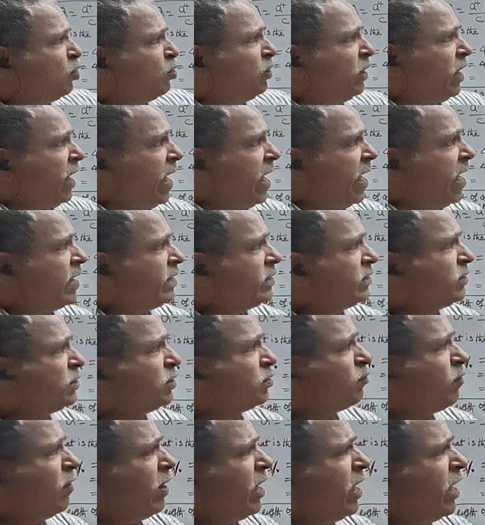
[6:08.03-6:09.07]
to x
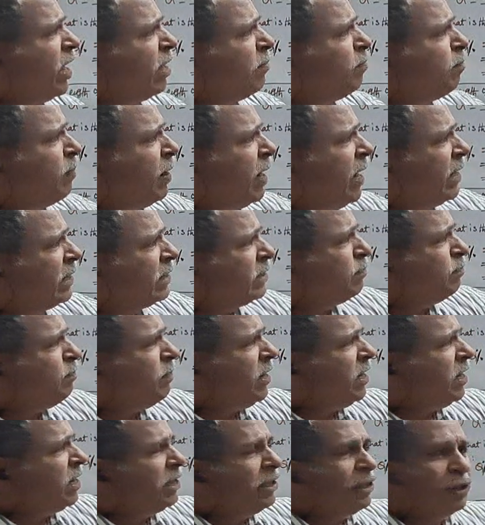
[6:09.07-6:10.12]
square plus
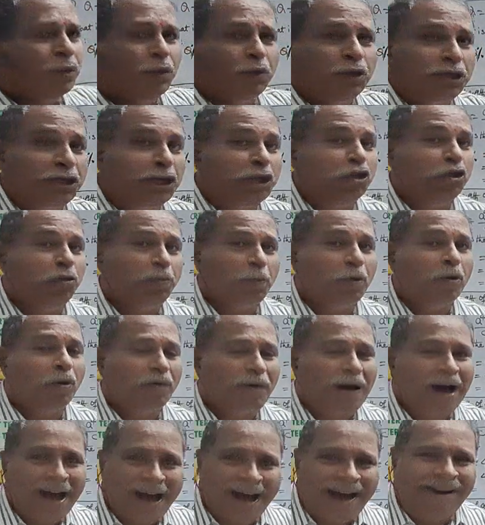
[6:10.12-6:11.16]
b into t to the power
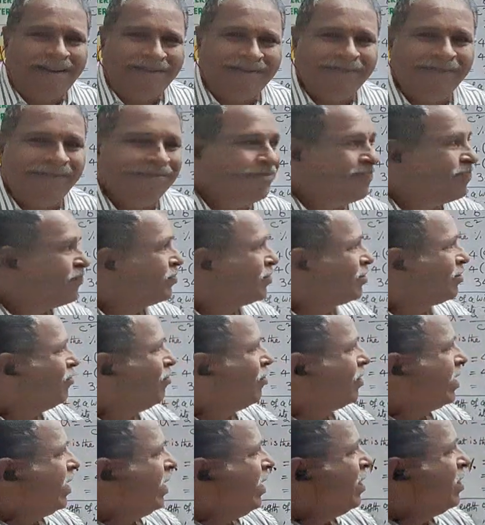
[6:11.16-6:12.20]
of half.
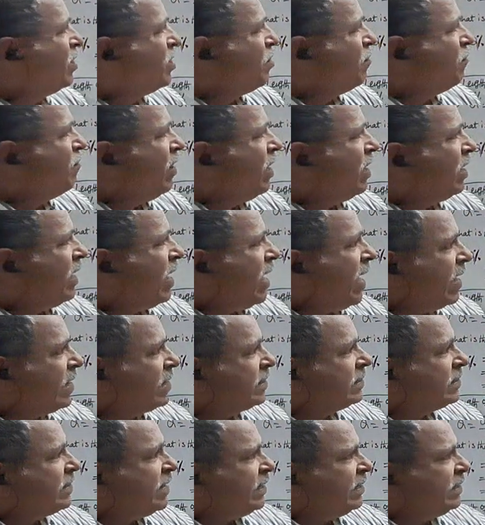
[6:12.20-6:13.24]
Okay, where
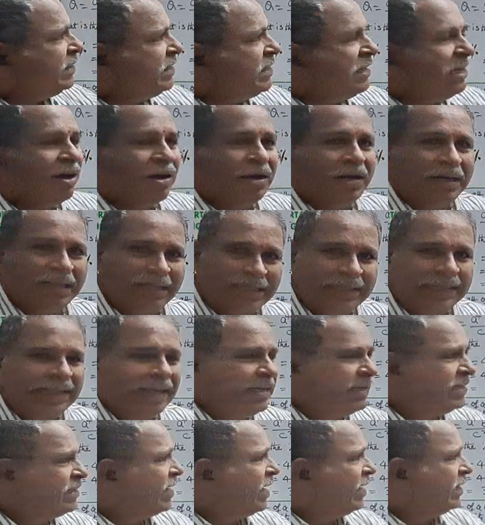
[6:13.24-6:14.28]
x and t are
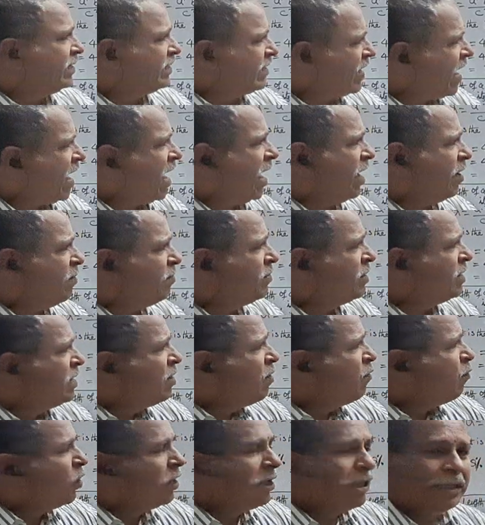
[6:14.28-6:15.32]
distance and time,
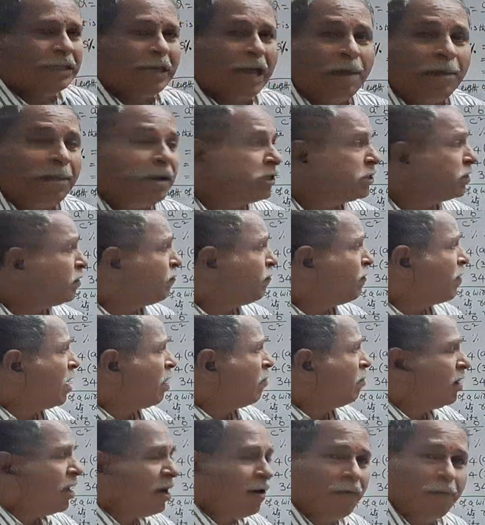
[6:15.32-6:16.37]
what is dimensional
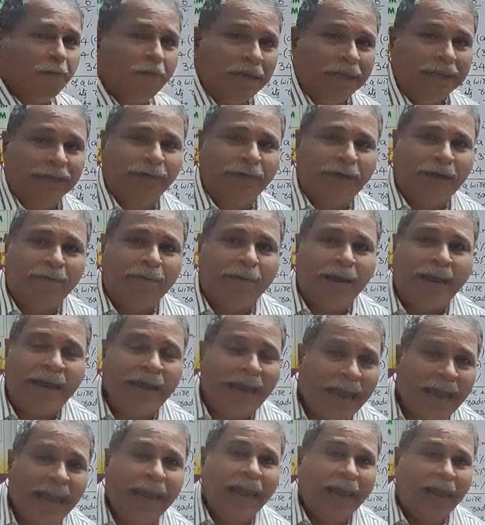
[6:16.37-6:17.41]
formula of b square by
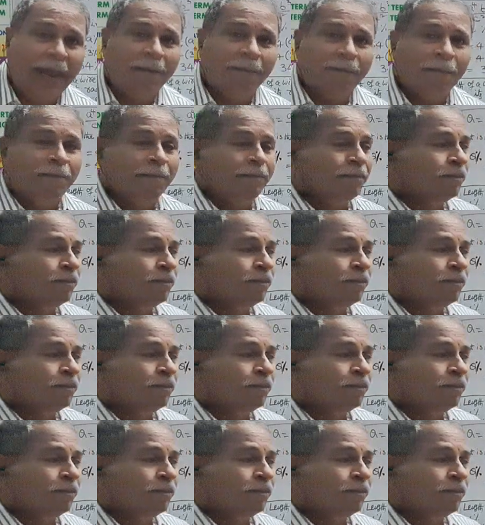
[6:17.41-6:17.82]
a?